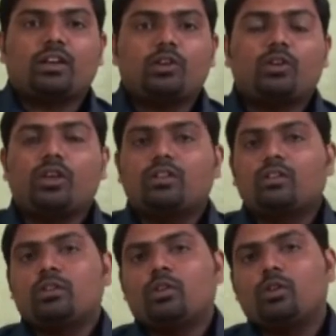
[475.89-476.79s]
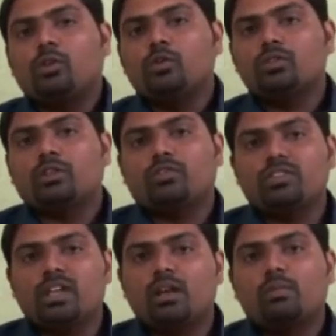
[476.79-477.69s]
that you can use a
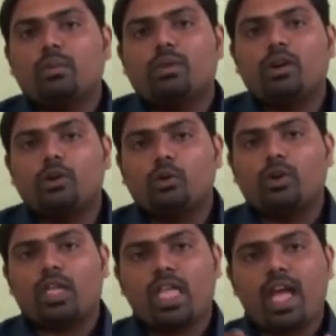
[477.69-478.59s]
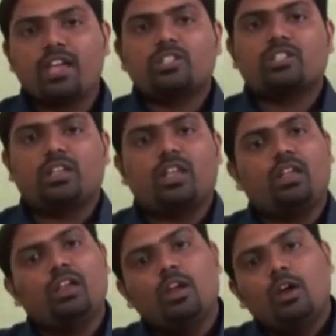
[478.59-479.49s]
physical memory to cache
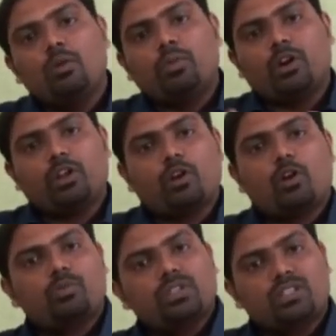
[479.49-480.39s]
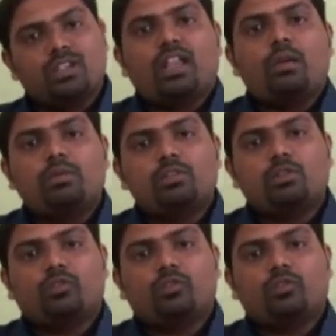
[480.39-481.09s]
the particular objects and tables